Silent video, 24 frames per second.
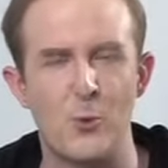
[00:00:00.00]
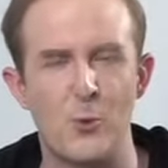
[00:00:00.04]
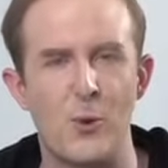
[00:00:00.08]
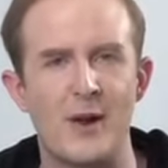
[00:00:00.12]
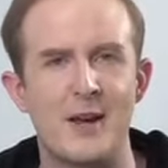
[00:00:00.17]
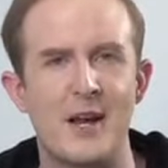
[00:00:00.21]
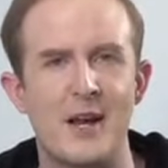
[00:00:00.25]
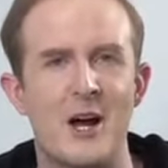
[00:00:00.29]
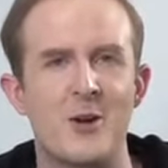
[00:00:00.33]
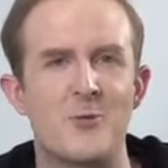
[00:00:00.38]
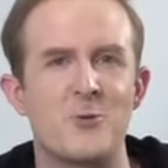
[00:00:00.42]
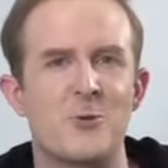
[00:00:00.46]

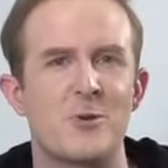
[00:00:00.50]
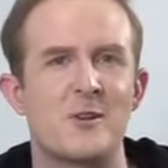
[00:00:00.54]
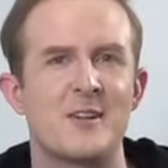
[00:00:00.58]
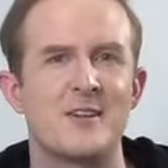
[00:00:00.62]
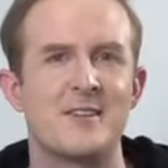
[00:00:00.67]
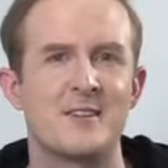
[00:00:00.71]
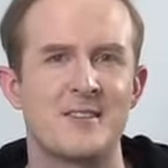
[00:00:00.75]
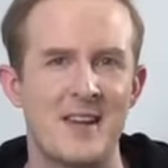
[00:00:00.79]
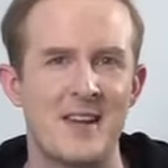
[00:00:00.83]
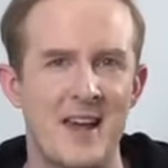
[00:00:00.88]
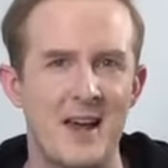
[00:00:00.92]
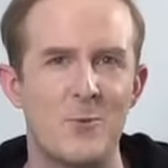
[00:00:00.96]

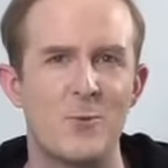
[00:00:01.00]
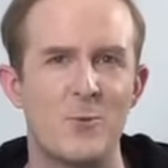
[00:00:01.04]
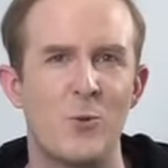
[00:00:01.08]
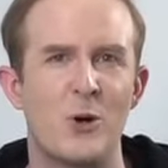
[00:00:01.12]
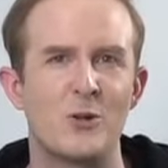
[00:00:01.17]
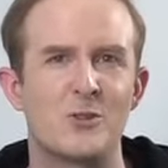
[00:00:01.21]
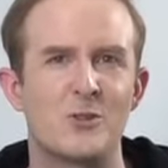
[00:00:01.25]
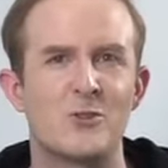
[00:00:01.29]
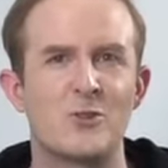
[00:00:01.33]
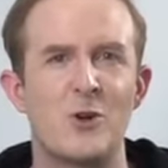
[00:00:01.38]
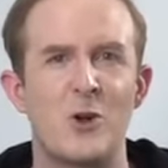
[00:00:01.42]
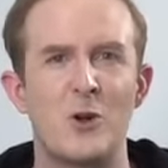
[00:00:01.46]
110
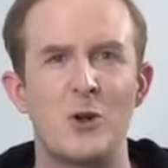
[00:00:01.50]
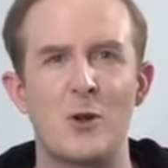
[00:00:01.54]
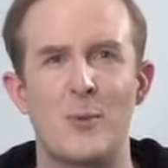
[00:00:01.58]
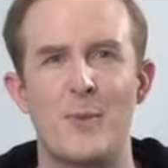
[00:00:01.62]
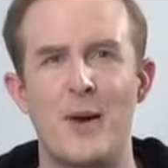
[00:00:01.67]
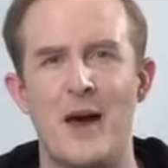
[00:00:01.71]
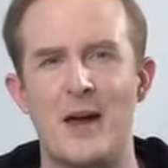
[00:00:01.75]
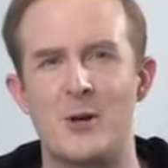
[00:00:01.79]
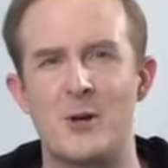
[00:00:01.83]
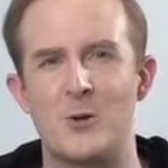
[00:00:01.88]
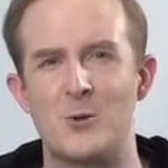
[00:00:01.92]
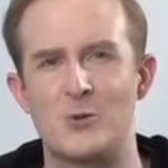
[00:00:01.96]
watt solar
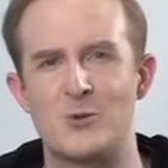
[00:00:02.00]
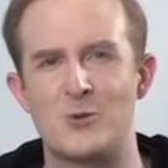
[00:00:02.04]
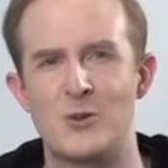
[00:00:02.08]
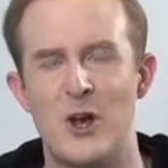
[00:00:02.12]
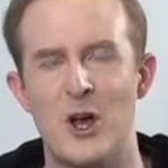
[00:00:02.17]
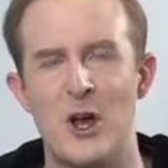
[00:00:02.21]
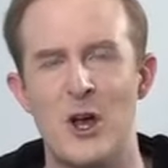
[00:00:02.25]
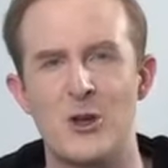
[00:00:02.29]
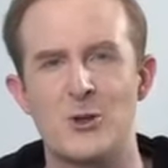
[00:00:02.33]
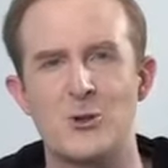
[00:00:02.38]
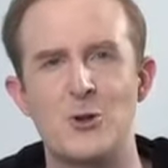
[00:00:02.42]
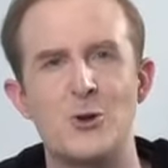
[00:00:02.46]
panels,
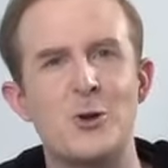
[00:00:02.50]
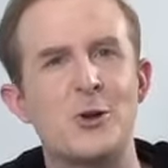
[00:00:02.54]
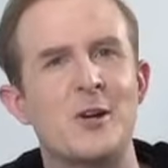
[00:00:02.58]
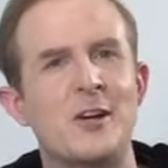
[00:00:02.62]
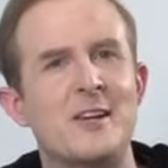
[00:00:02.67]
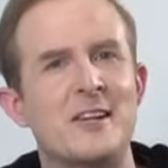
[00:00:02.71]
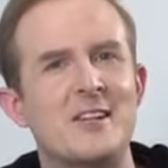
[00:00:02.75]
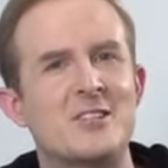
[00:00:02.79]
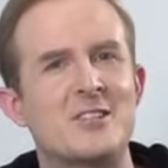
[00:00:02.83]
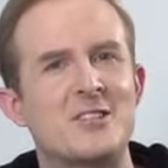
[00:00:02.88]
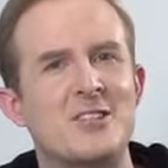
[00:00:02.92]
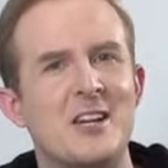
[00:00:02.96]
you
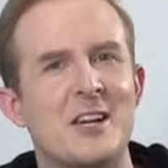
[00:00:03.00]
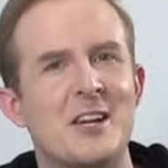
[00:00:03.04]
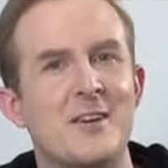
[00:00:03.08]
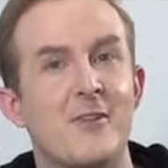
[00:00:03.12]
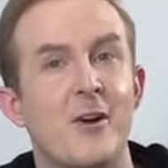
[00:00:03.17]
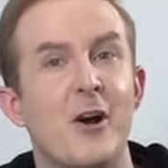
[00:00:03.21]
can achieve